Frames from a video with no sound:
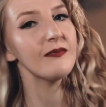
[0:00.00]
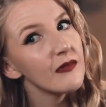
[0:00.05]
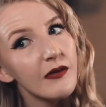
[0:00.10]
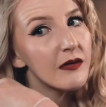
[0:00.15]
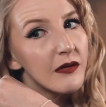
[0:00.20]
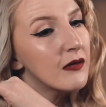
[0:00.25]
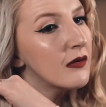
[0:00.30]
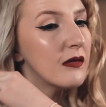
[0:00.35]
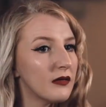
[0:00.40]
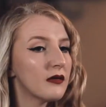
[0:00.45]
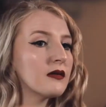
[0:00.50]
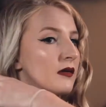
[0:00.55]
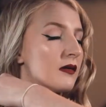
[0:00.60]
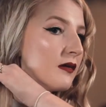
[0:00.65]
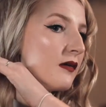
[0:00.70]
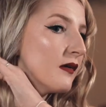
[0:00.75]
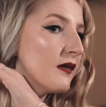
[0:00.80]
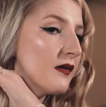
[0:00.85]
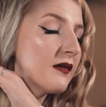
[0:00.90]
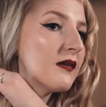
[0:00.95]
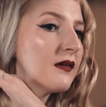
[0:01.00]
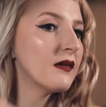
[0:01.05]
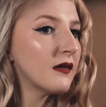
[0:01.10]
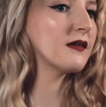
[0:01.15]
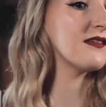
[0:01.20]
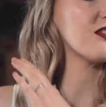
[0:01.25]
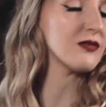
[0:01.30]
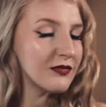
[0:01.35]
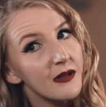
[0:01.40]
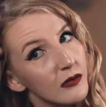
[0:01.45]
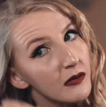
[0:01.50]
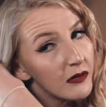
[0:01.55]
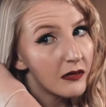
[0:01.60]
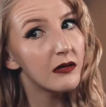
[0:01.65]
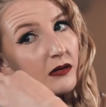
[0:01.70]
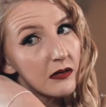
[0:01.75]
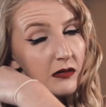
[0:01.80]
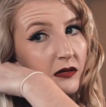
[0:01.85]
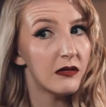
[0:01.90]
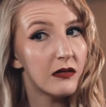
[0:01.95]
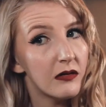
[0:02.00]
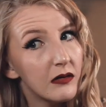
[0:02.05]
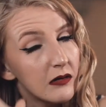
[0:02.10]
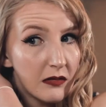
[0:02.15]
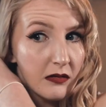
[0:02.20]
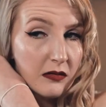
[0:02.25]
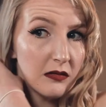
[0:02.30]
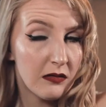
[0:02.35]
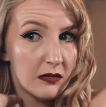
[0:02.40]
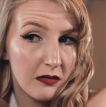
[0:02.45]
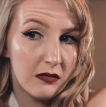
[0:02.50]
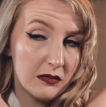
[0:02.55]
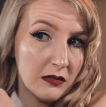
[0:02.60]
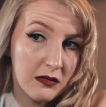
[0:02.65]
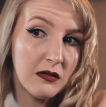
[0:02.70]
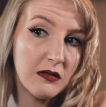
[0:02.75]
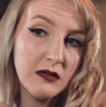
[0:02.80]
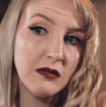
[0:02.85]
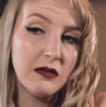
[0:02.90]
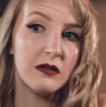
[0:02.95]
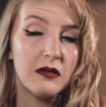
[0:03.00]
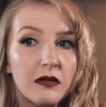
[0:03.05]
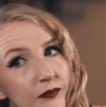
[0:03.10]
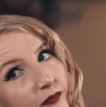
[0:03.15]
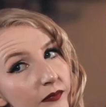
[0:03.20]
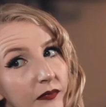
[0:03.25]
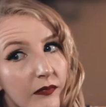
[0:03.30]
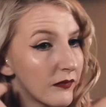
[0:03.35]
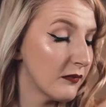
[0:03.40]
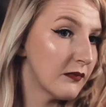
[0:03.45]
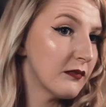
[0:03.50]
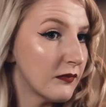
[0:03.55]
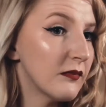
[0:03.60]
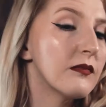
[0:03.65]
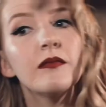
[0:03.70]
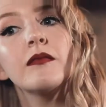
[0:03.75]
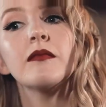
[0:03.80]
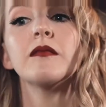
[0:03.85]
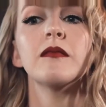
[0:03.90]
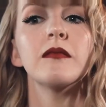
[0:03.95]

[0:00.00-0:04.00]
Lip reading: So with this, you don't have to go very hard with the brush, just sort of go over the